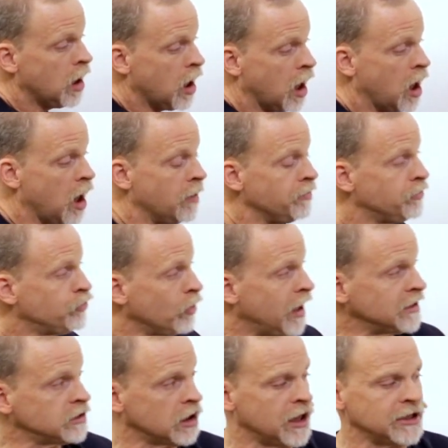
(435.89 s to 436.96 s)
So
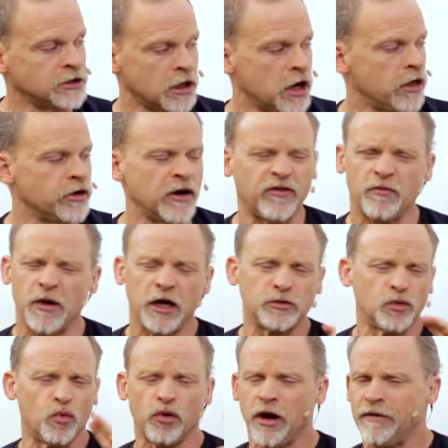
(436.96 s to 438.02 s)
that's another different
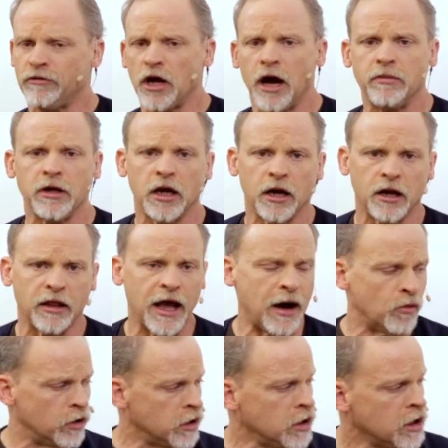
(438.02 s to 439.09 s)
measurement. We don't have time to get into
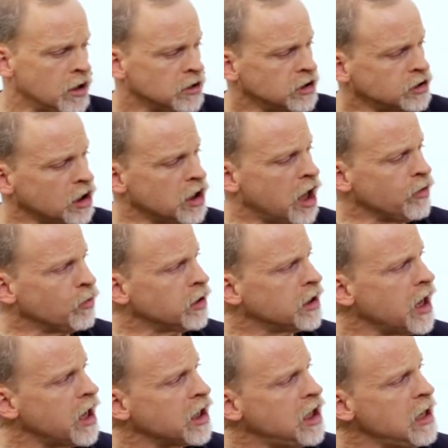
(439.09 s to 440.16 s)
that one. Just another one to
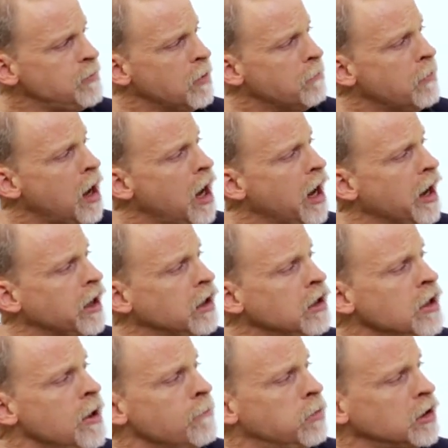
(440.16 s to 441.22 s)
kind of keep in mind.
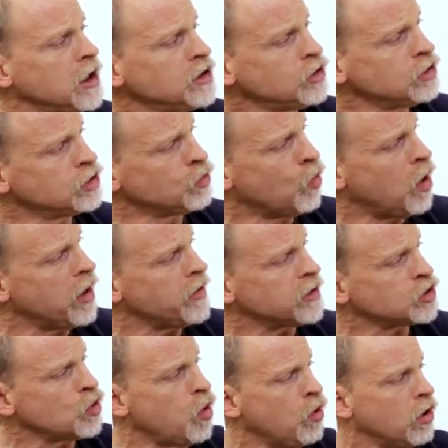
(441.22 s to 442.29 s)
But this one's the one
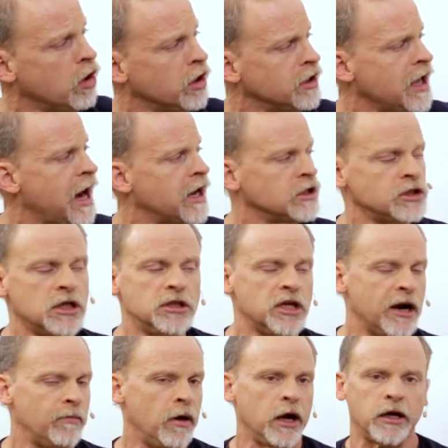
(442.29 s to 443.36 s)
that's quoted on data sheets.
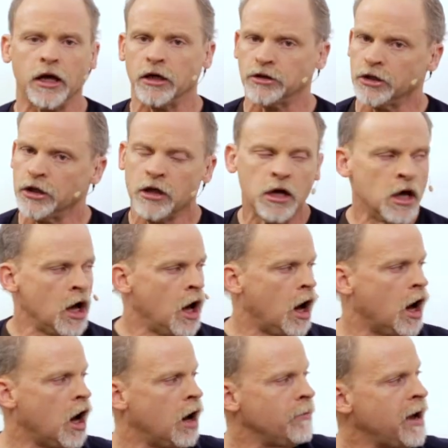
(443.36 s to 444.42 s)
Everybody does it
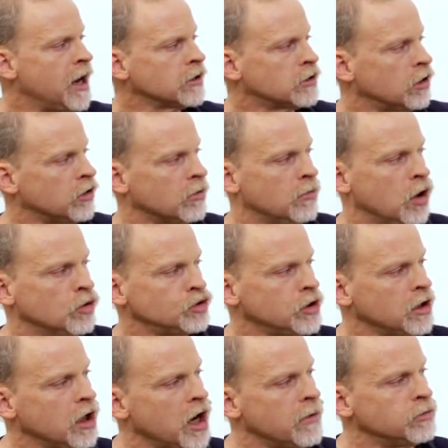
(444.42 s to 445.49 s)
out there the most.
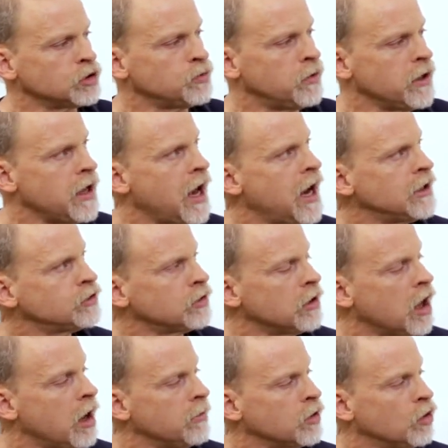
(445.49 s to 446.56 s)
And the number's pretty
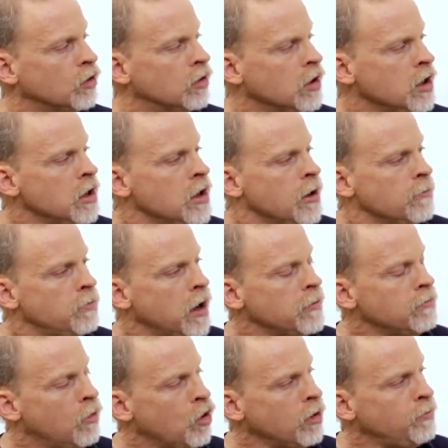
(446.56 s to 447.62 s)
astronomical. But
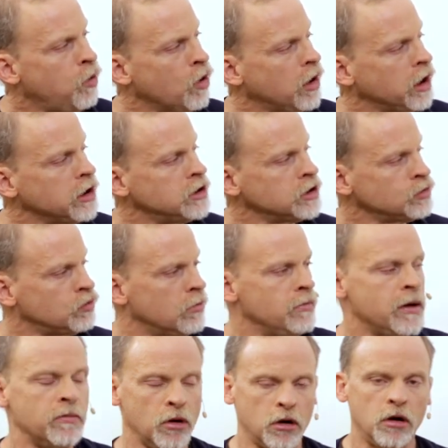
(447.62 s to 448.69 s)
more importantly, just
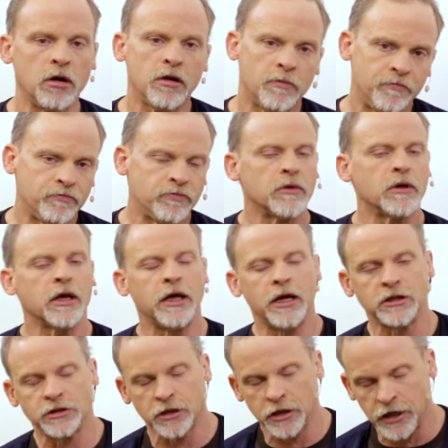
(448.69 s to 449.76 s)
remember it
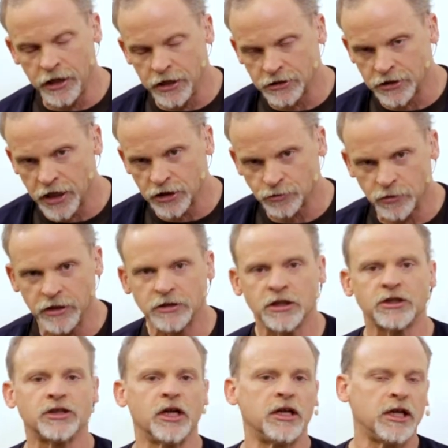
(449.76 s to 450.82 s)
is an estimate. It's a
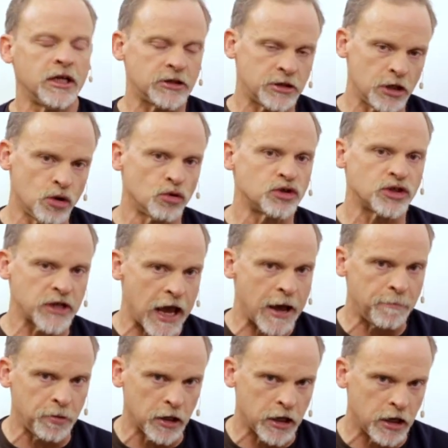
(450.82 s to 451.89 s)
statistical
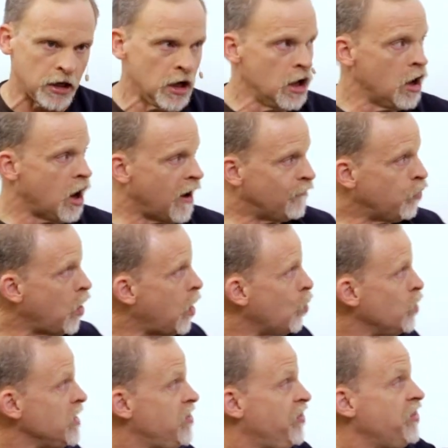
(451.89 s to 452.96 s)
sampling of what
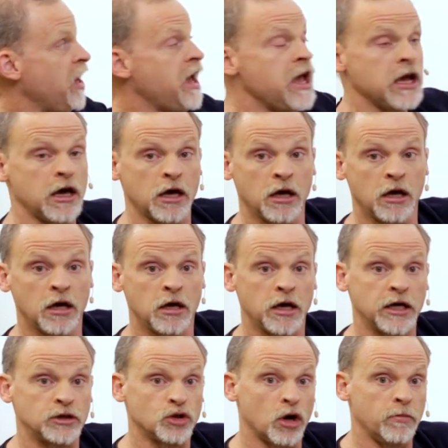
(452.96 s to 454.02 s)
we think
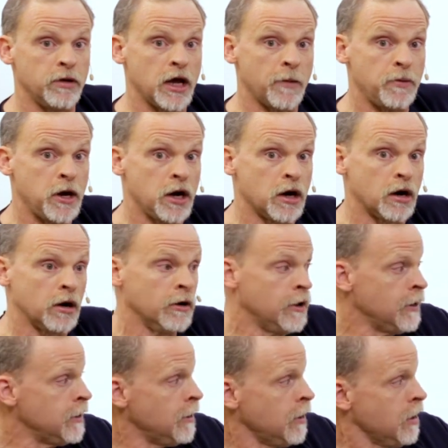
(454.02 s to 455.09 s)
it's going to be up here
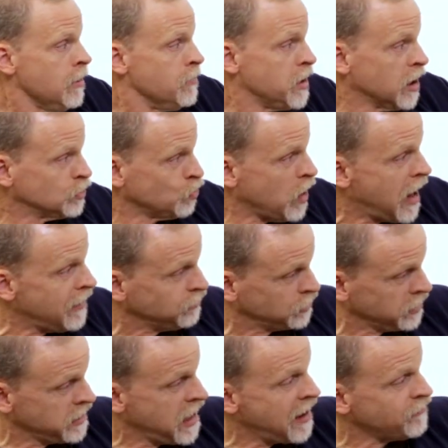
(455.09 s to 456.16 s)
because we
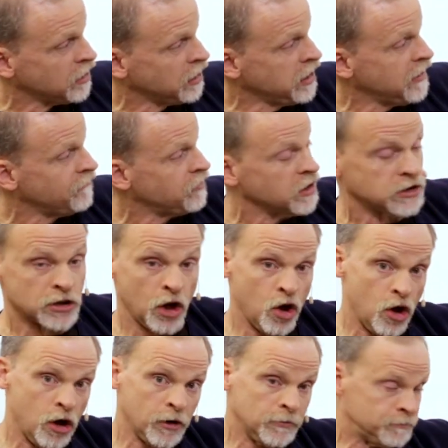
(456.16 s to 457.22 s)
obviously haven't lived this
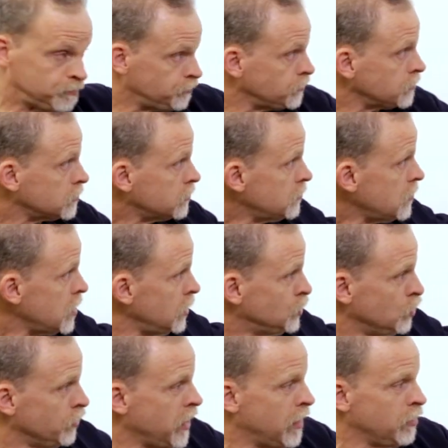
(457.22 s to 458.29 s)
long.
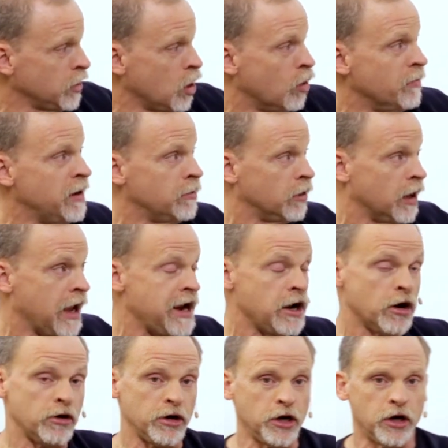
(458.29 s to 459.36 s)
So there we go. Remember,
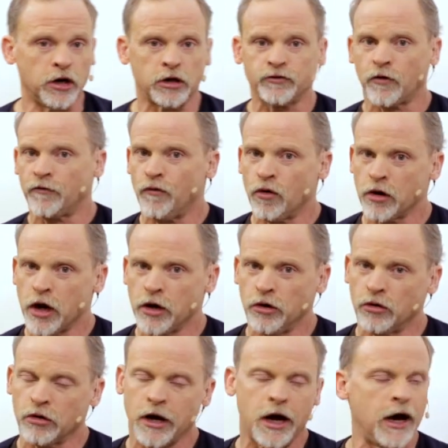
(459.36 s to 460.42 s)
800 years for a
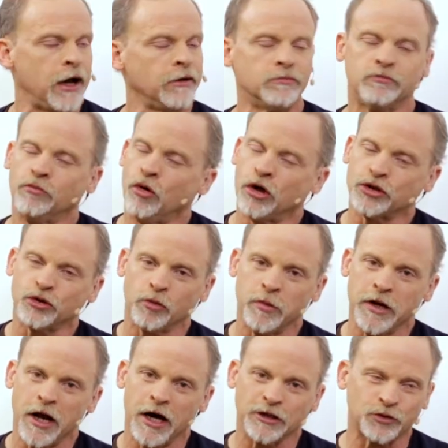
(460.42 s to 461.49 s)
48-year-old guy? Boy, it sure would
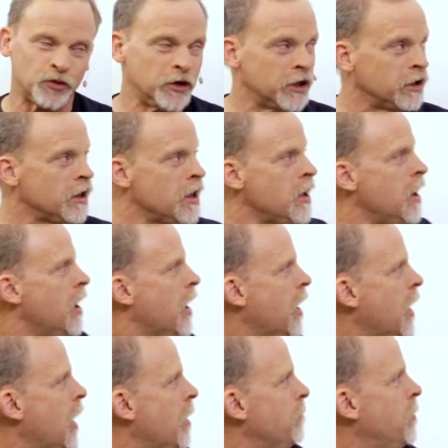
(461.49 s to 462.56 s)
be nice, wouldn't it?
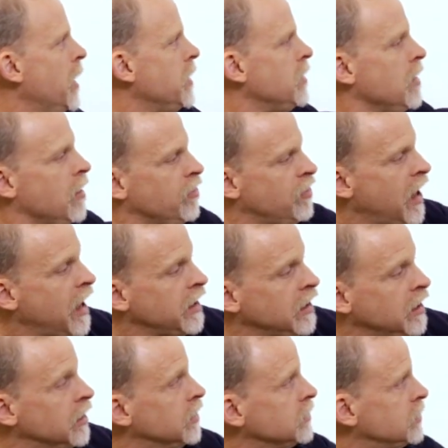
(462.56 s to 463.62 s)
But that
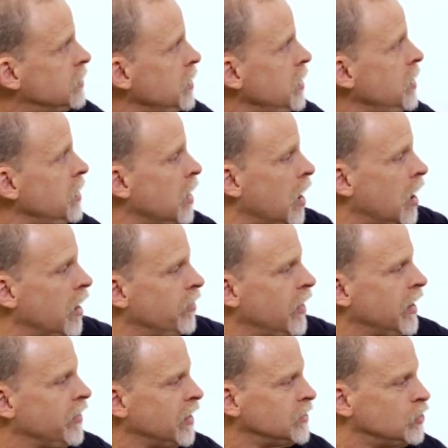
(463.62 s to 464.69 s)
is
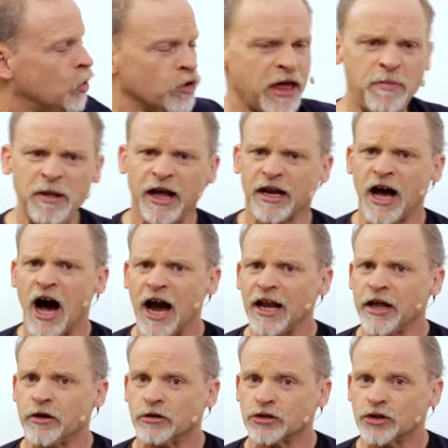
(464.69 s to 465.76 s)
that'd be like
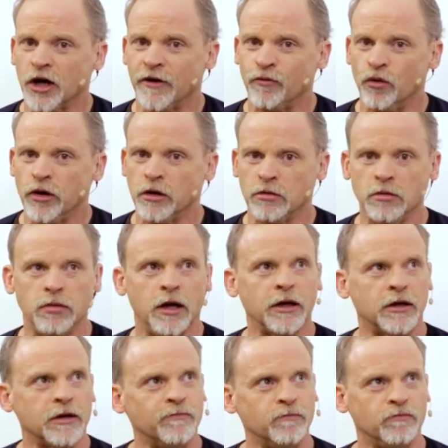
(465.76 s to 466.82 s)
Highlander stuff, wouldn't it? Ooh,
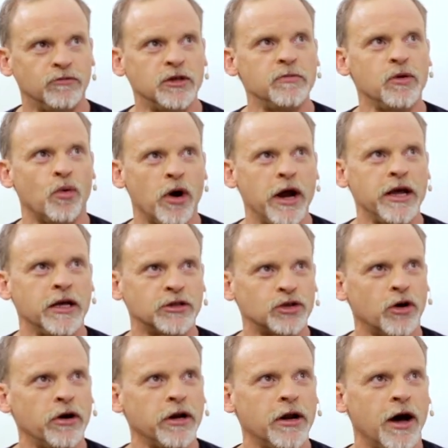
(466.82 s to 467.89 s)
like Jimmy Ray is
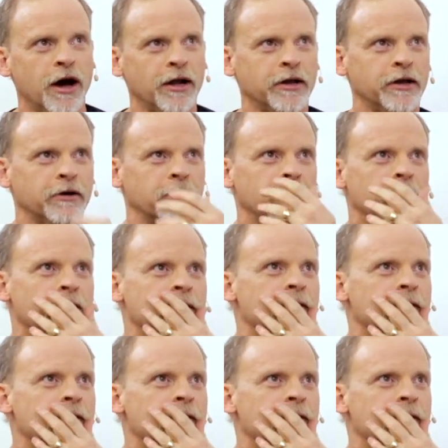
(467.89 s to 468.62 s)
starring in Highlander.